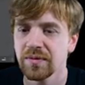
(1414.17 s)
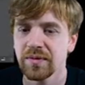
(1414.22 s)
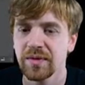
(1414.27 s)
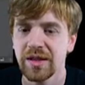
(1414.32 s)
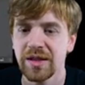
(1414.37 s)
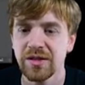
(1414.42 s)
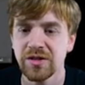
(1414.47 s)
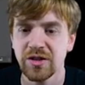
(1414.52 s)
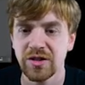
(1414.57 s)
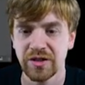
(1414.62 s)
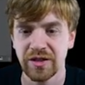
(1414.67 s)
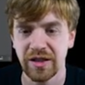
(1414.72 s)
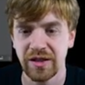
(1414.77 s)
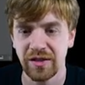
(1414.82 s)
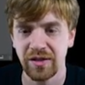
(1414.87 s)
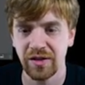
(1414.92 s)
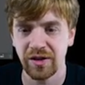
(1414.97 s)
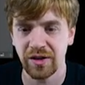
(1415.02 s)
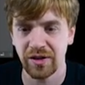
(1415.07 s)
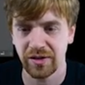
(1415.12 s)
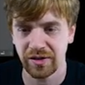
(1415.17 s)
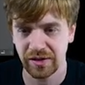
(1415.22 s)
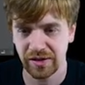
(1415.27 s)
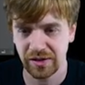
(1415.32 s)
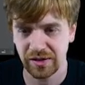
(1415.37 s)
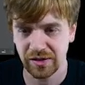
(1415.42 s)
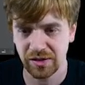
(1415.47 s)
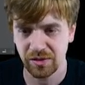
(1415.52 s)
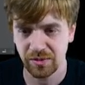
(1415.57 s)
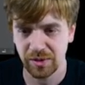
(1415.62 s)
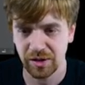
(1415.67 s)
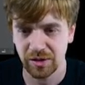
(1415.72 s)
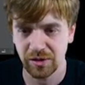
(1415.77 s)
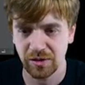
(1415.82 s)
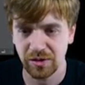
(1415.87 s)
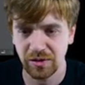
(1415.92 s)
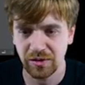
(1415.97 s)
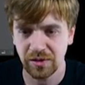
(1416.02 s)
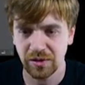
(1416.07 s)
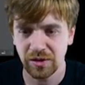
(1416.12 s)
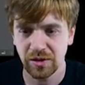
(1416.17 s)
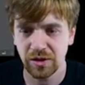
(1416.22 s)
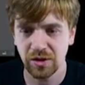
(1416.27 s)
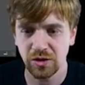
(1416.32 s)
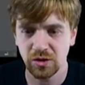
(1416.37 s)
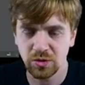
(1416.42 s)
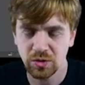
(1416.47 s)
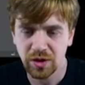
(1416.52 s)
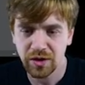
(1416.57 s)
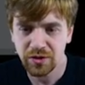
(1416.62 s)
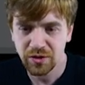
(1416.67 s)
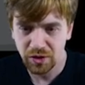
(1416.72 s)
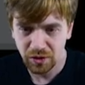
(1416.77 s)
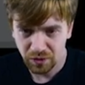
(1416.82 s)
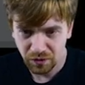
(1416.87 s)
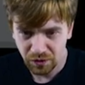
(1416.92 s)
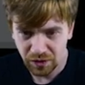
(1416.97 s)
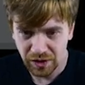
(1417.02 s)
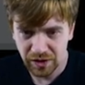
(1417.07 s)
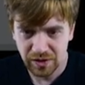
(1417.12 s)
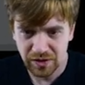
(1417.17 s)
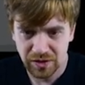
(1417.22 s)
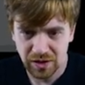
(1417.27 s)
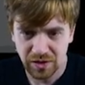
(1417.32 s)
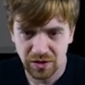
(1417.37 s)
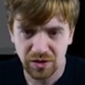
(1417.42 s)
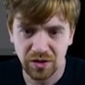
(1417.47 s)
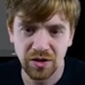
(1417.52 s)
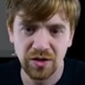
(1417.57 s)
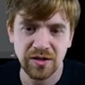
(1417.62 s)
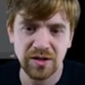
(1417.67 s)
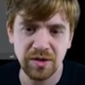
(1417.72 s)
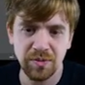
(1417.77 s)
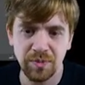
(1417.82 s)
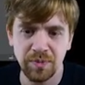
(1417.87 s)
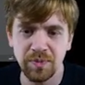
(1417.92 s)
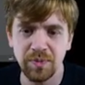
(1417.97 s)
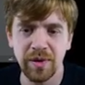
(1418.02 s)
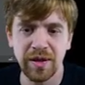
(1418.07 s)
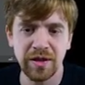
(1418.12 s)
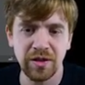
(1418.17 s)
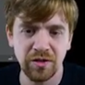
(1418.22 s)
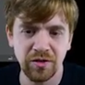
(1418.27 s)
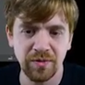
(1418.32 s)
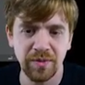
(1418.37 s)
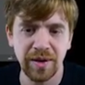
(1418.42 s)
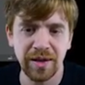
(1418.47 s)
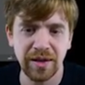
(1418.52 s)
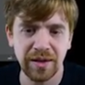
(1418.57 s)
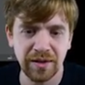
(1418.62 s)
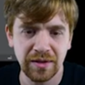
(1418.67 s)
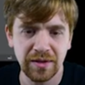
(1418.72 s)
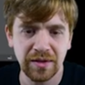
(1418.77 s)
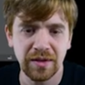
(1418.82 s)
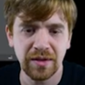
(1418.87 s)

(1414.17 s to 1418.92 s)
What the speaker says: in the center, in the middle, to have something centered depending on my